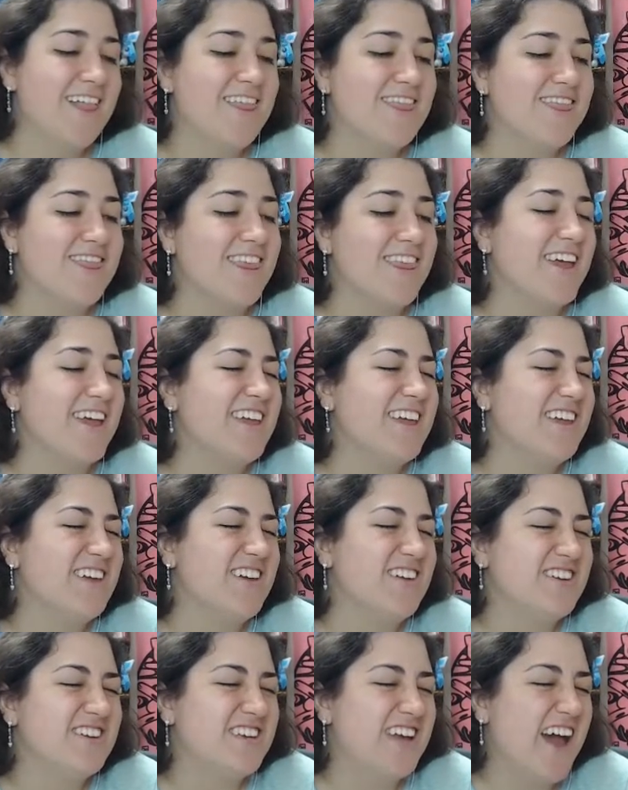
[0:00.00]
Thank
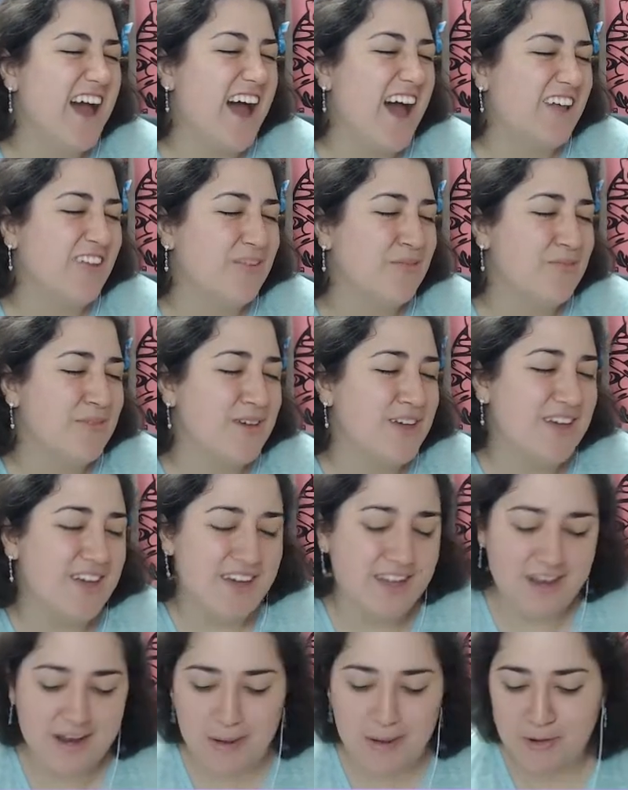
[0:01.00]
you, Jasmine.
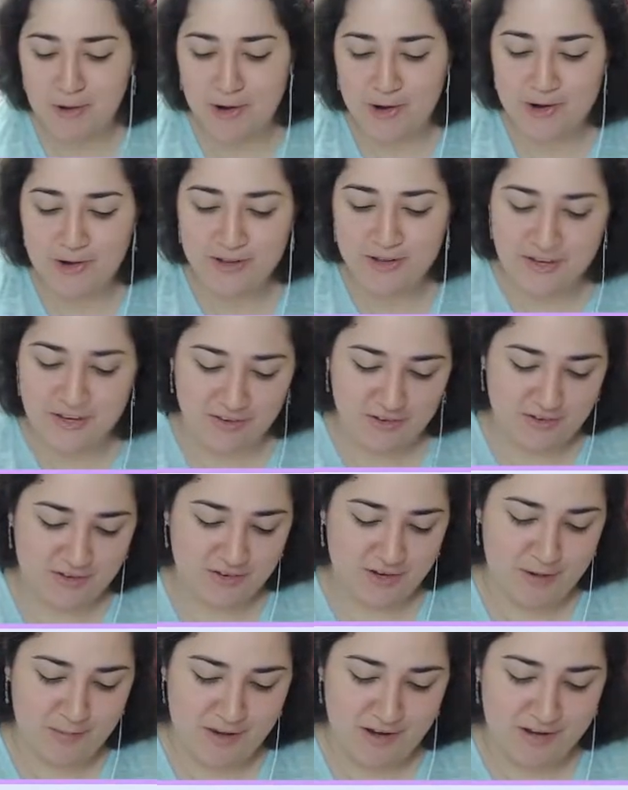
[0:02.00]
I'm currently
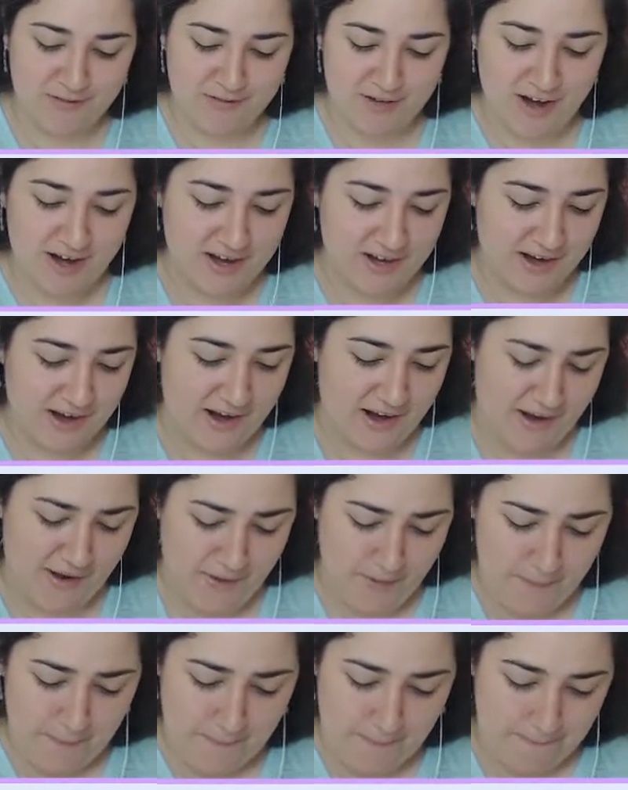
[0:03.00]
streaming right
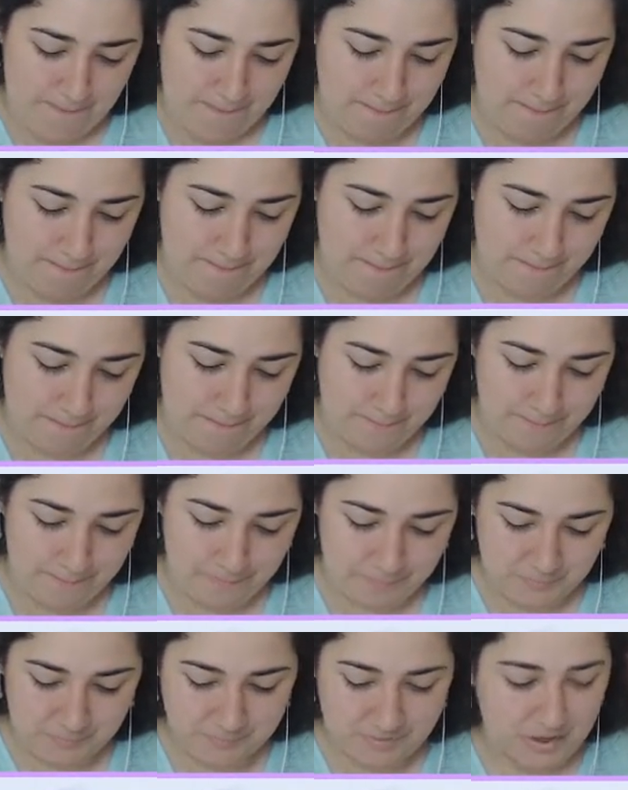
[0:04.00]
now.
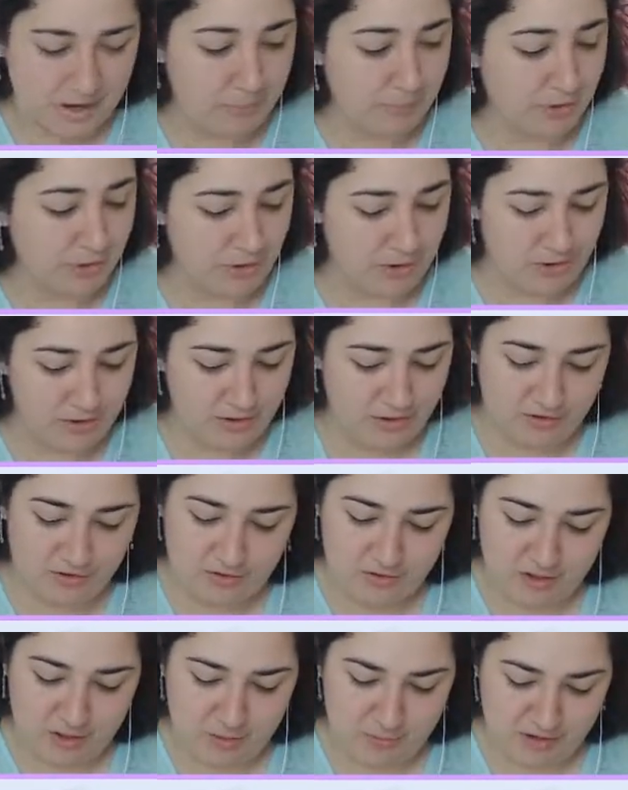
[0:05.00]
Huh? I'm currently
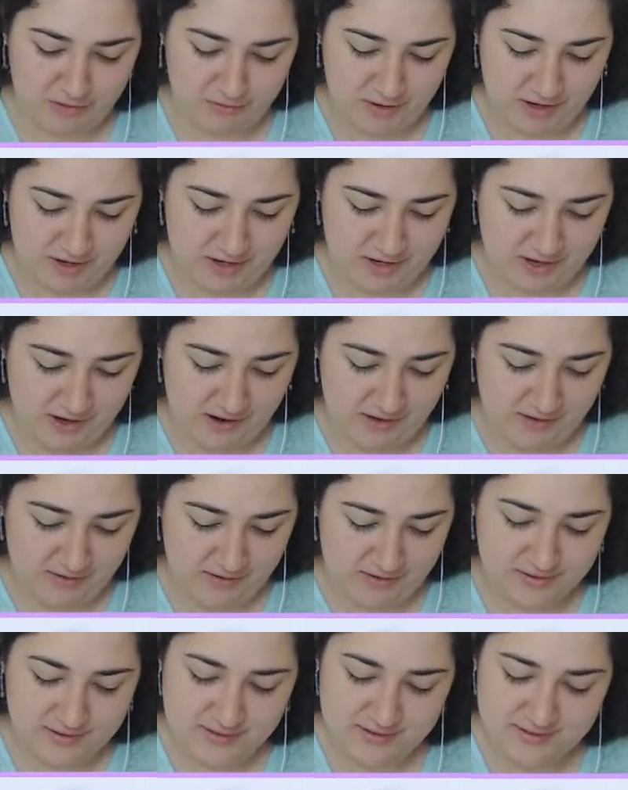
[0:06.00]
streaming right now.
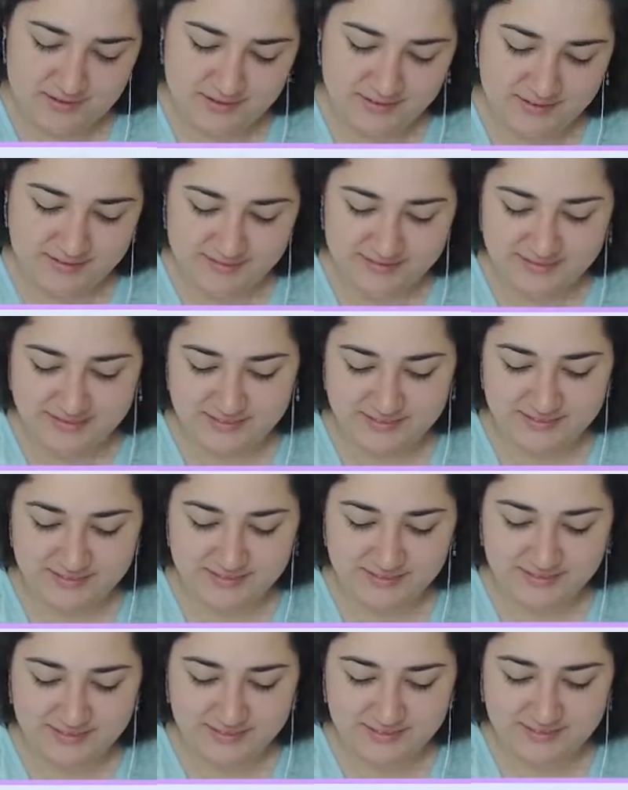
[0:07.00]
I'm
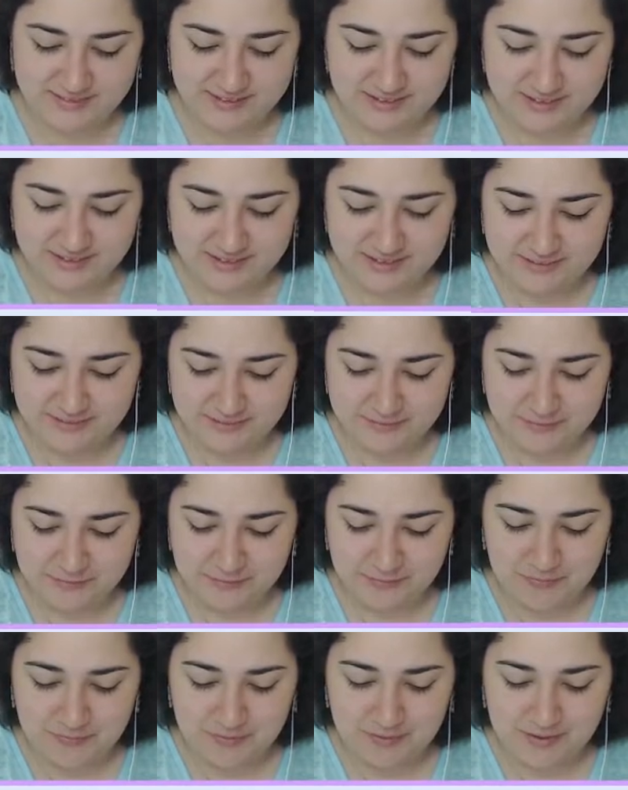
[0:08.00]
sorry. I just wanted to
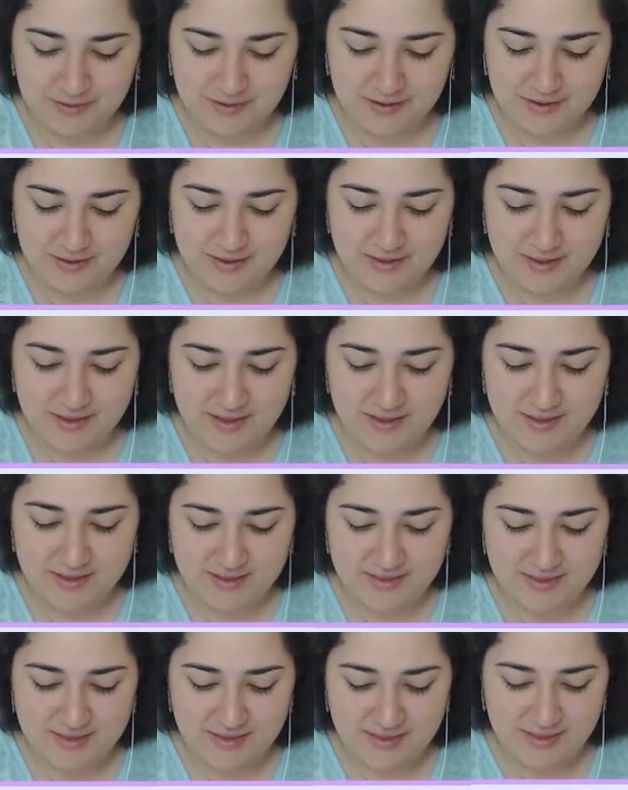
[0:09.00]
call and say happy
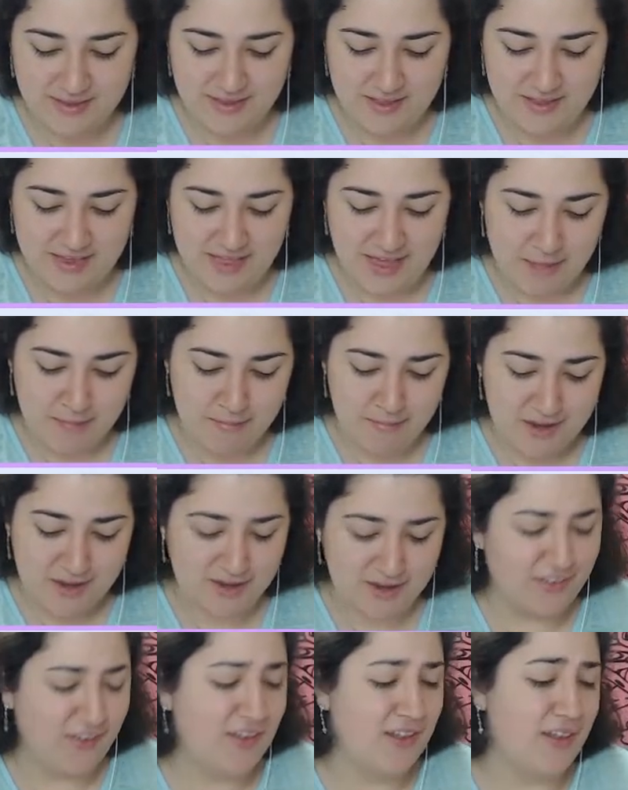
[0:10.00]
birthday. That
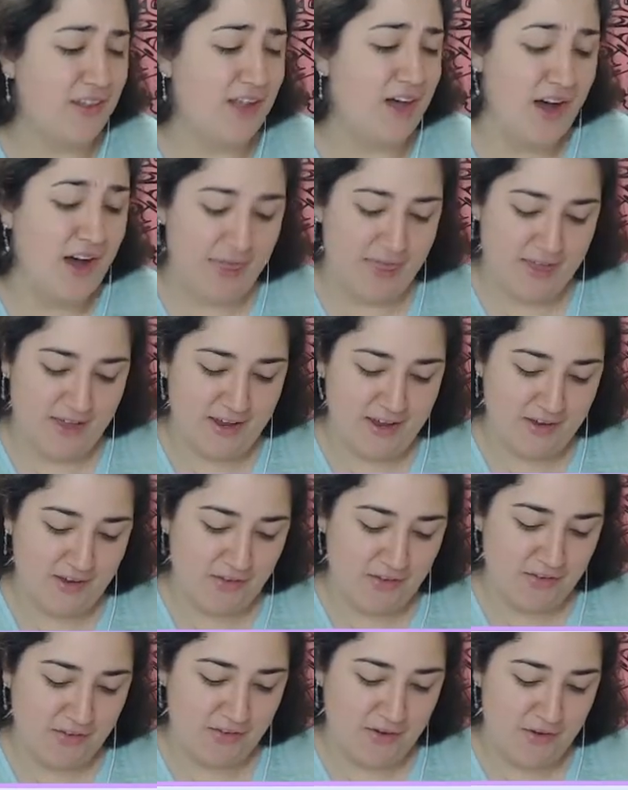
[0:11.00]
means a lot. Thank you
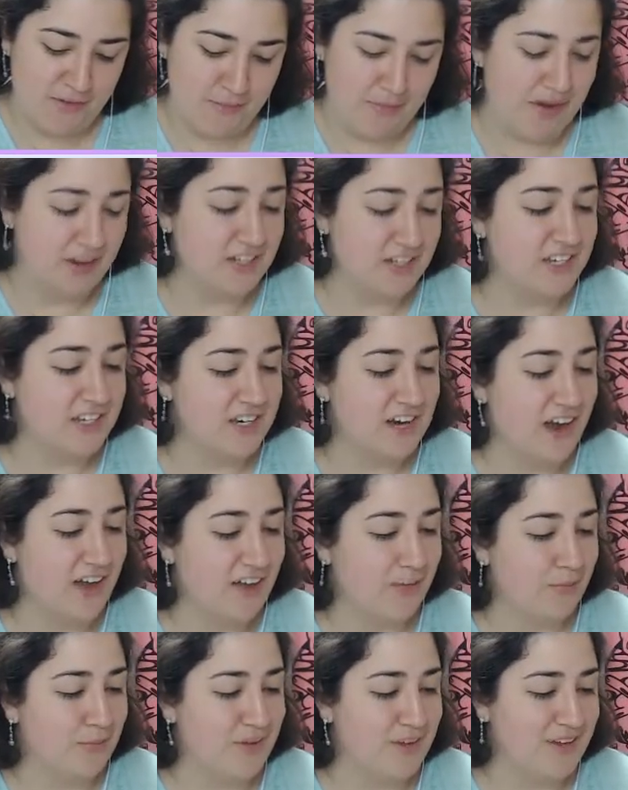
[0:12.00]
so much,
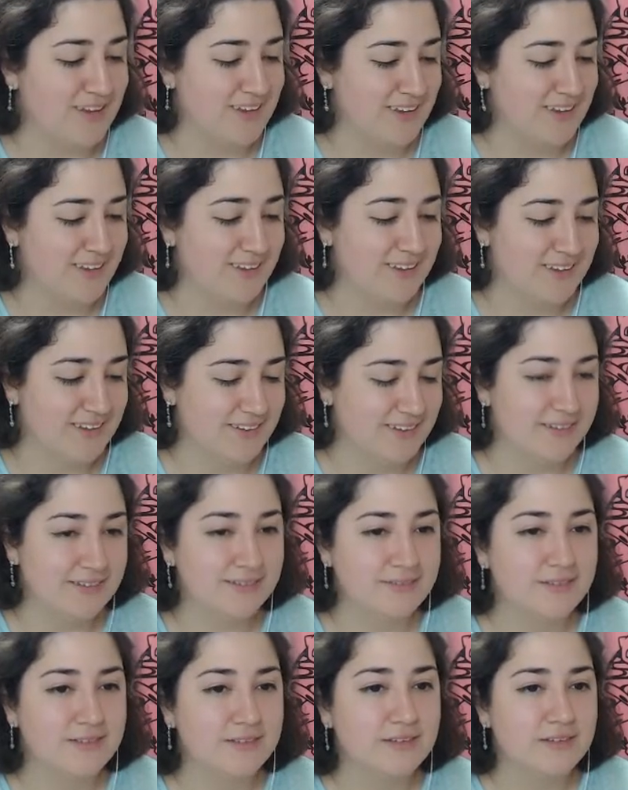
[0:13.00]
Jasmine.
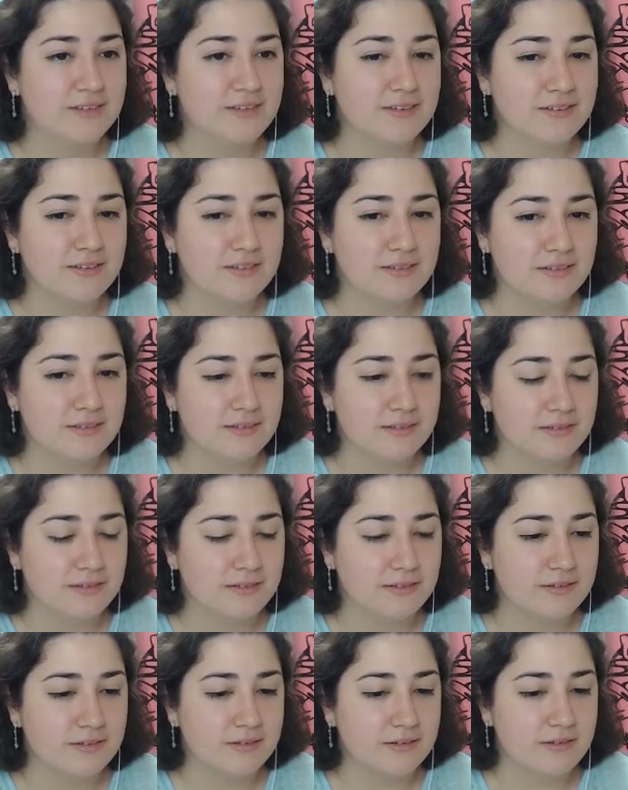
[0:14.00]
Did you get your
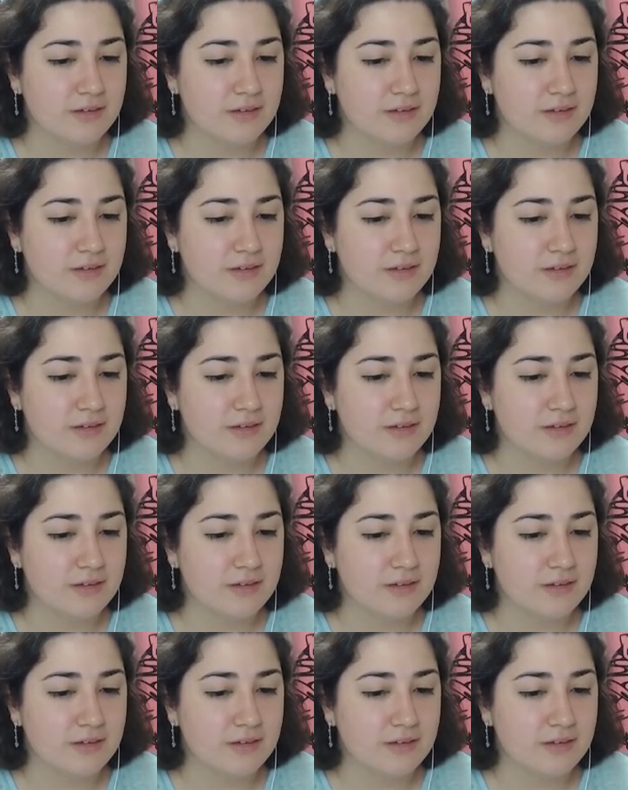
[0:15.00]
card?